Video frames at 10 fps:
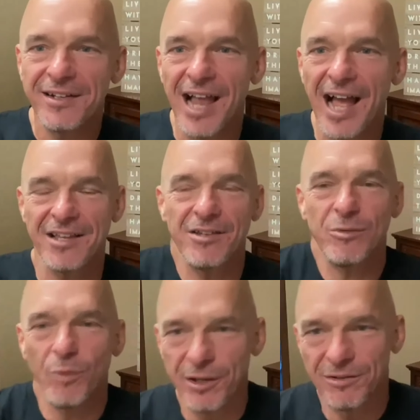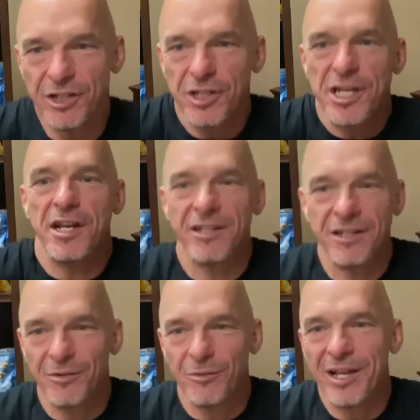Like we you
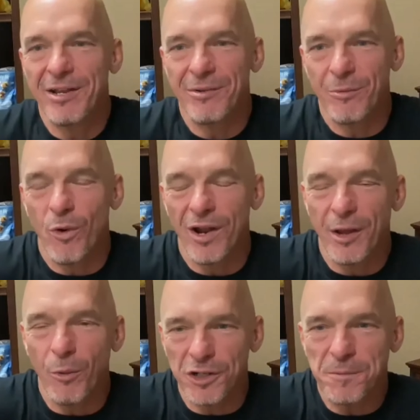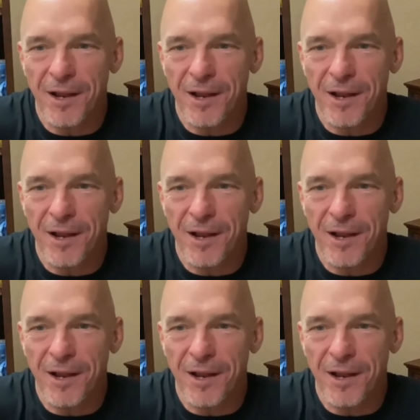get we once